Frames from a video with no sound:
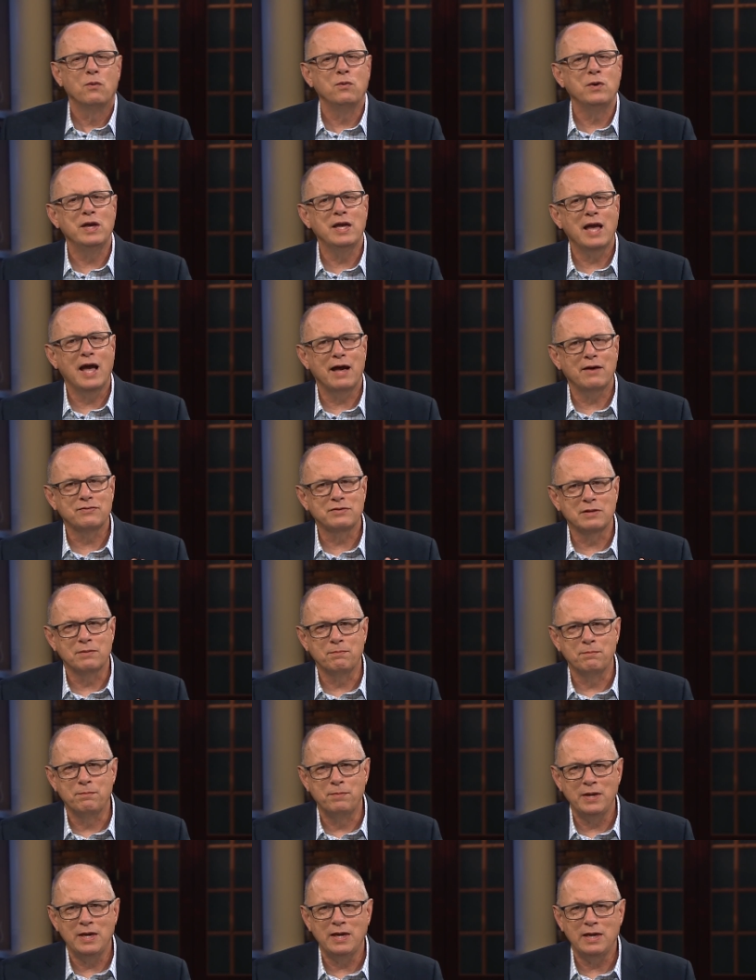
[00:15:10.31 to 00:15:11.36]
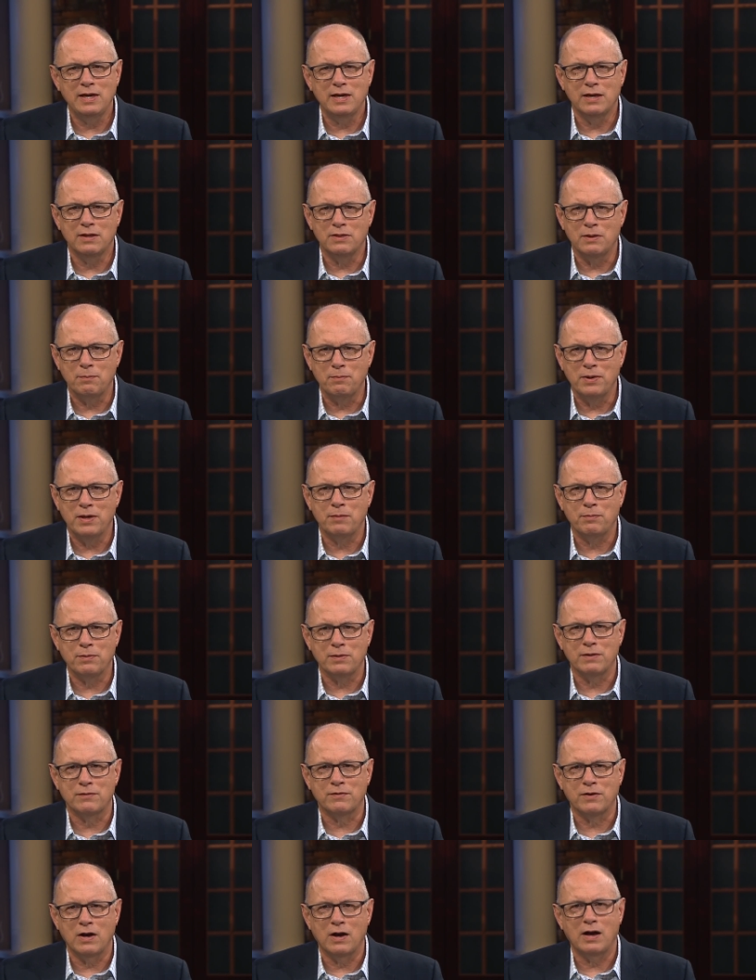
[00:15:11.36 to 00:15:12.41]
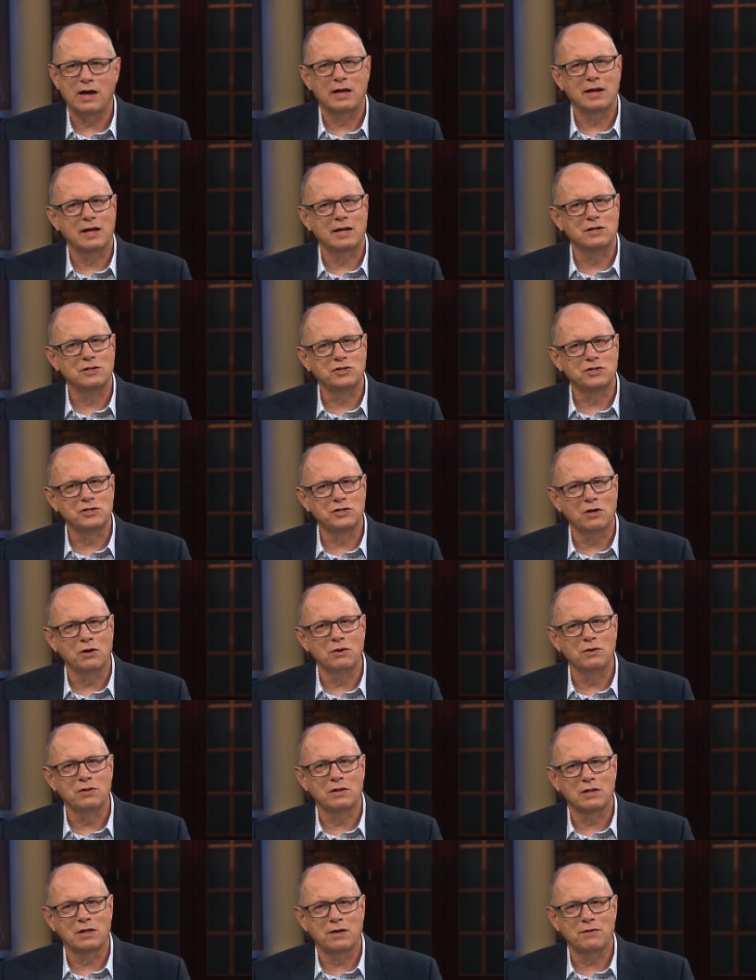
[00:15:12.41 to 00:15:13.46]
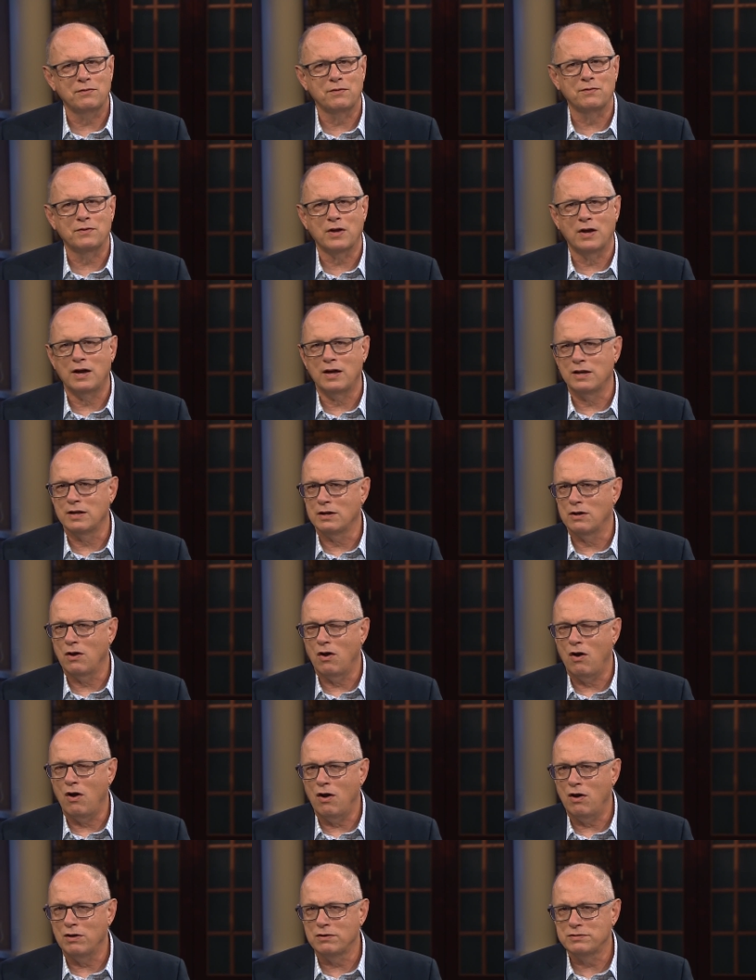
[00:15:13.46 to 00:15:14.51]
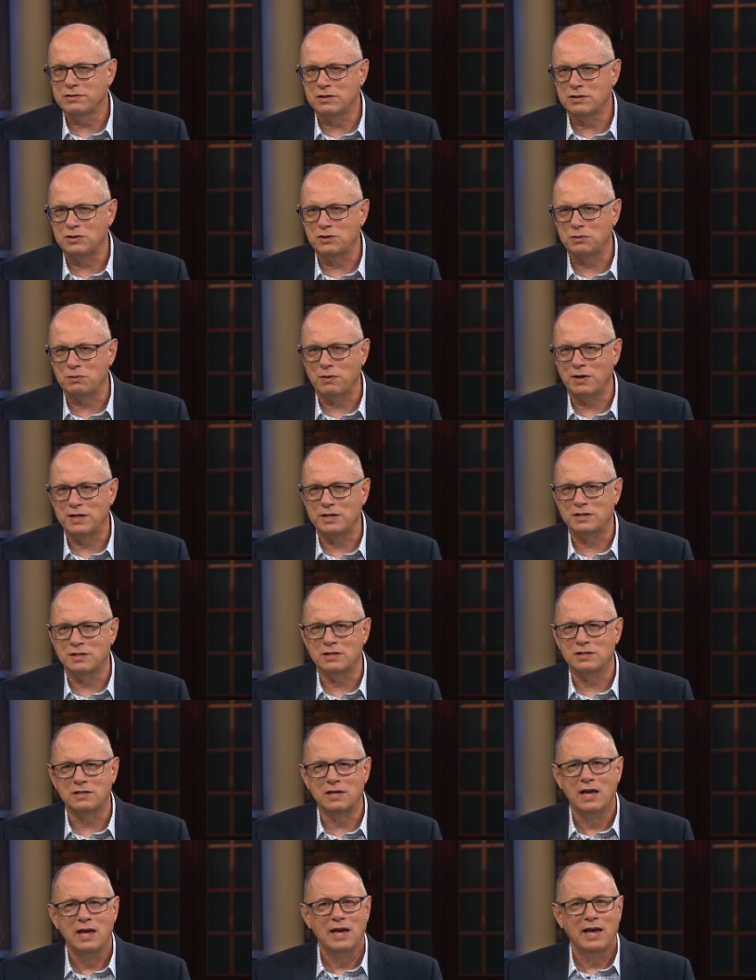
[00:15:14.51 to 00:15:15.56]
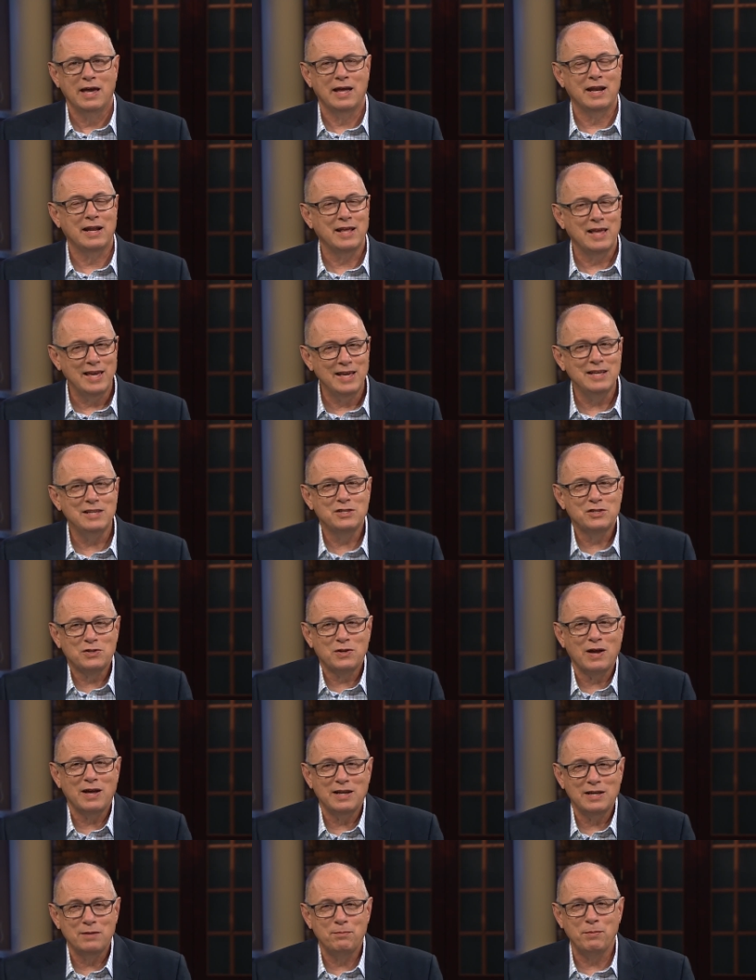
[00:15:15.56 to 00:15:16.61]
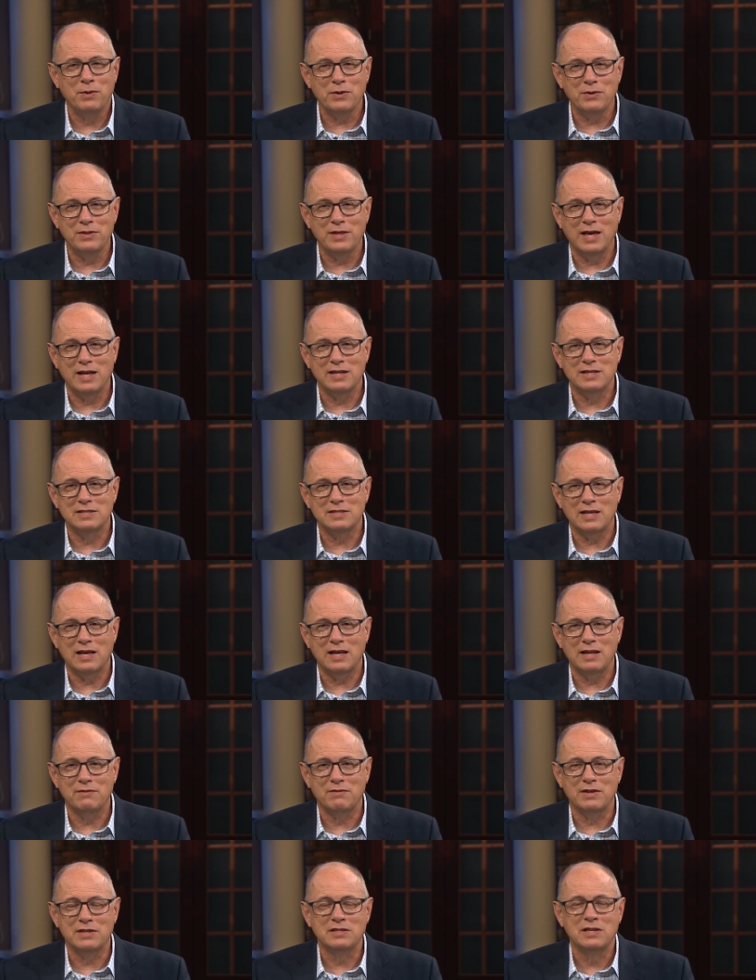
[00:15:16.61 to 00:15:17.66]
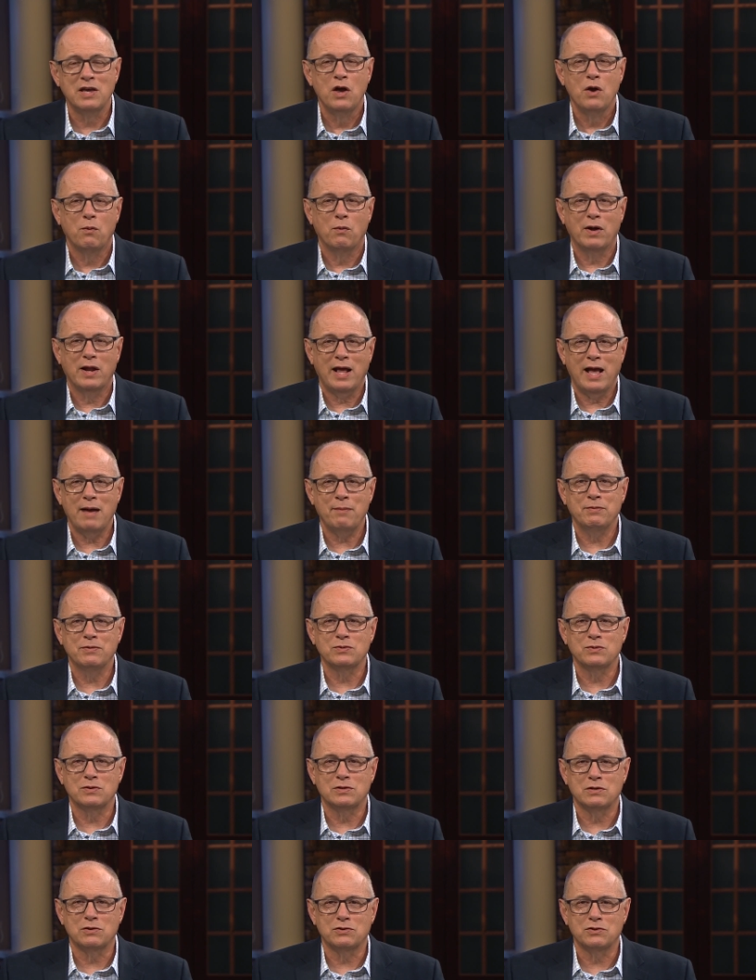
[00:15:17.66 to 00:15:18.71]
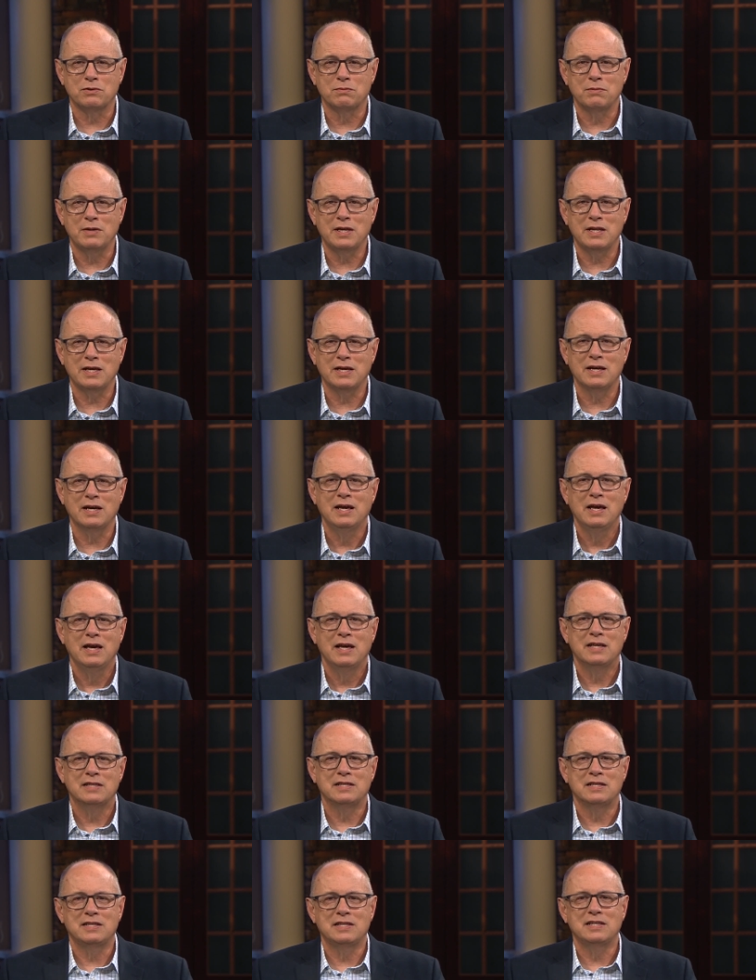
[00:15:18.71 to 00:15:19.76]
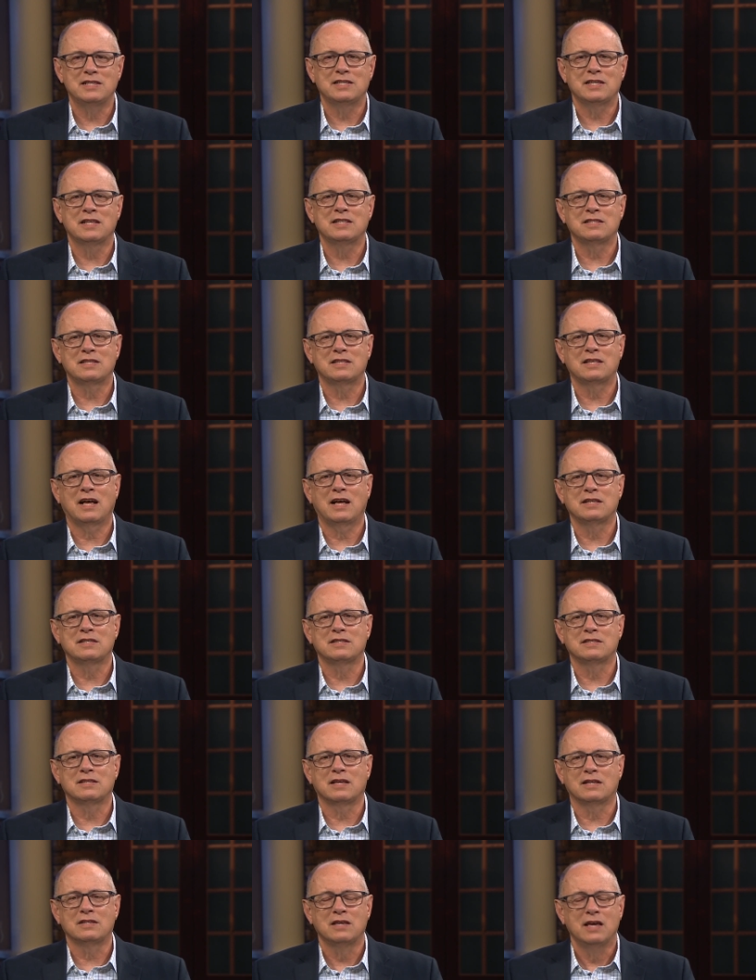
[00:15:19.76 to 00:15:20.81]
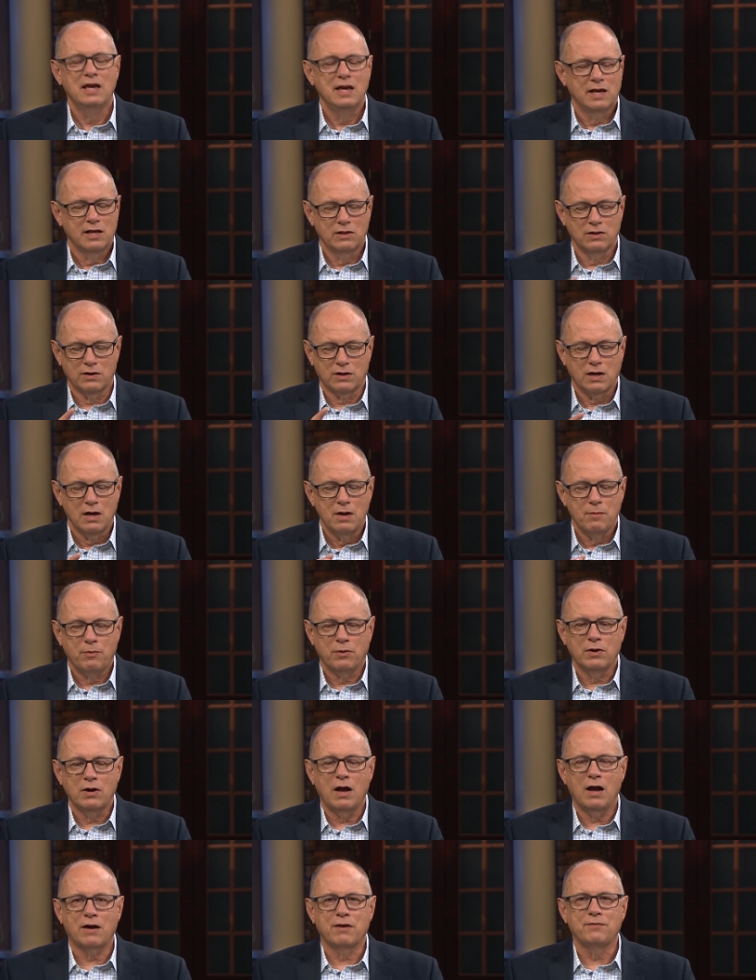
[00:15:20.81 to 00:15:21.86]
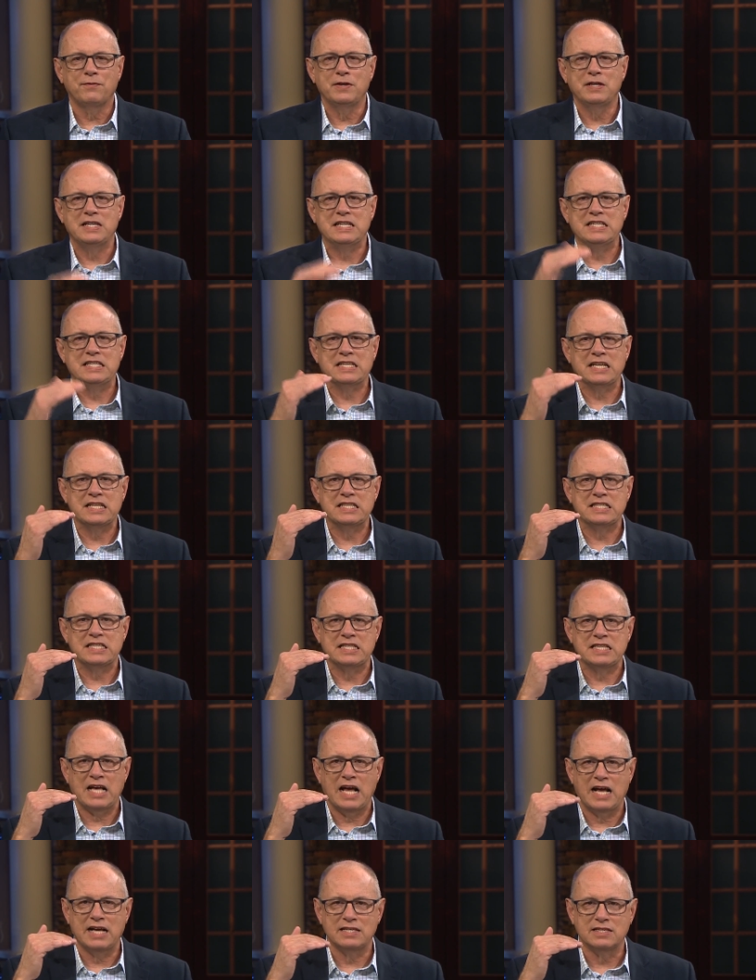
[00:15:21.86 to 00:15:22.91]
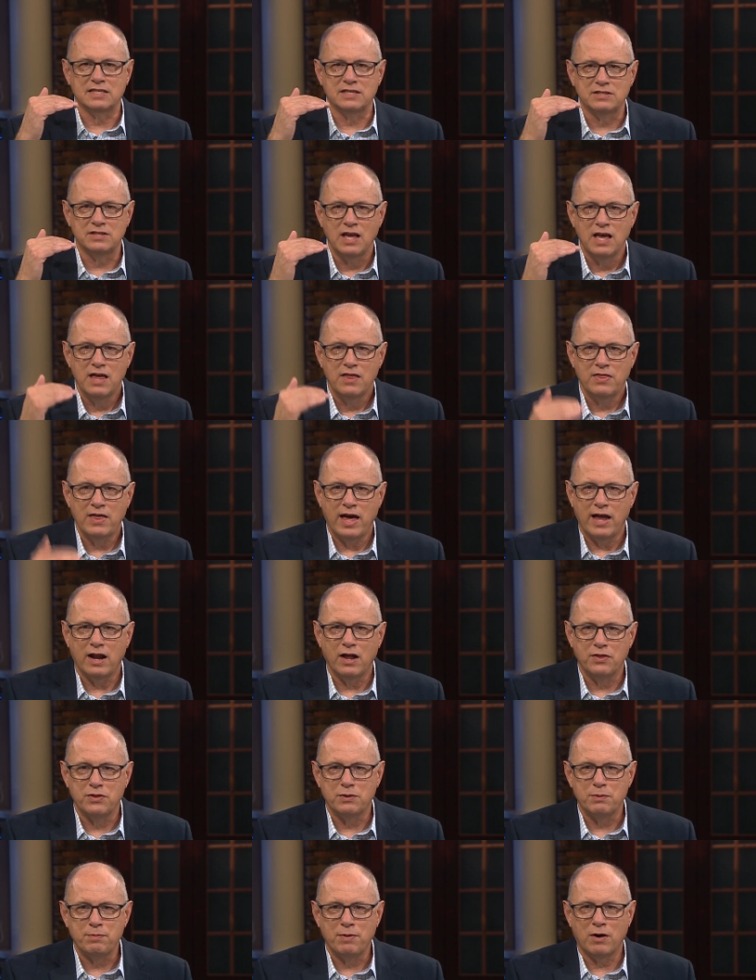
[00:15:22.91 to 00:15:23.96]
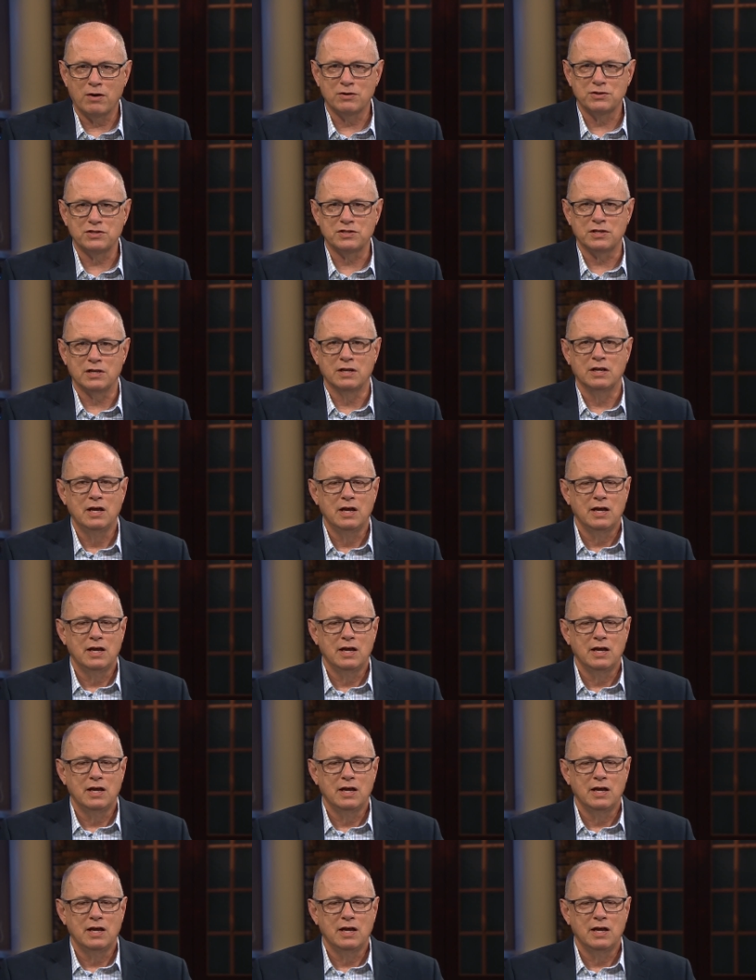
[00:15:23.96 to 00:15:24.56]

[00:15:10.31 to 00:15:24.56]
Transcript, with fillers: We have to be the people of God and show the love of God in all situations. And He's trying to build that inside of us. What happens with social media is it desensitizes us. Look, pornography desensitizes Yes. that other person.